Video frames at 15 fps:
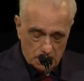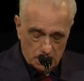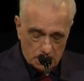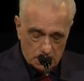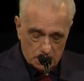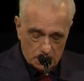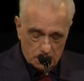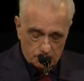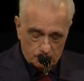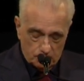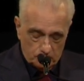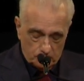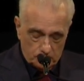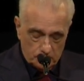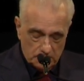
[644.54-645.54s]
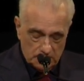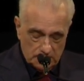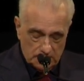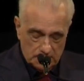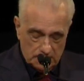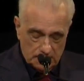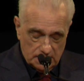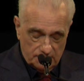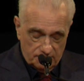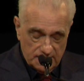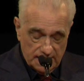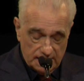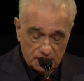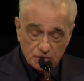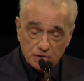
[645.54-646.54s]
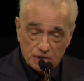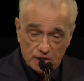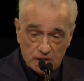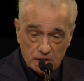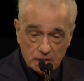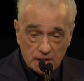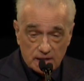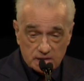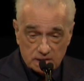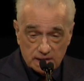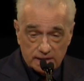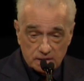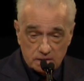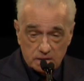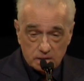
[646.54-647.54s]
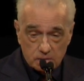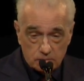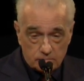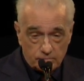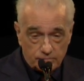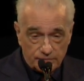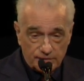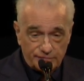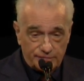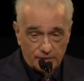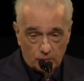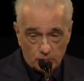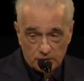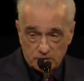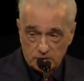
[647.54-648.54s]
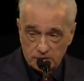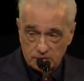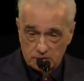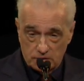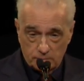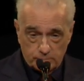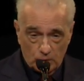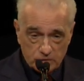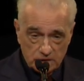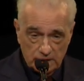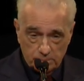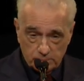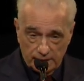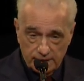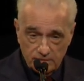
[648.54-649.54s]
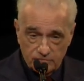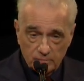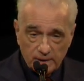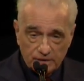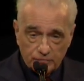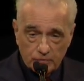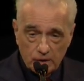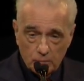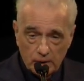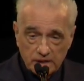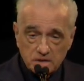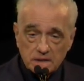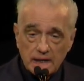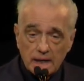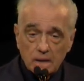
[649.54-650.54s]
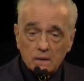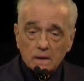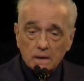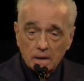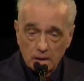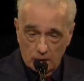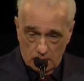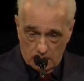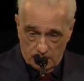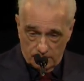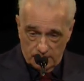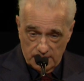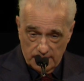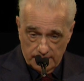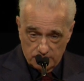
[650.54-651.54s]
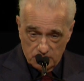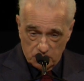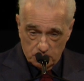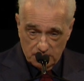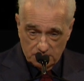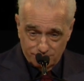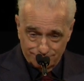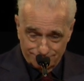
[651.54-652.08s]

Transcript: And that in turn has led to the film, which is supposedly playing for about 3 weeks now, The Irishman.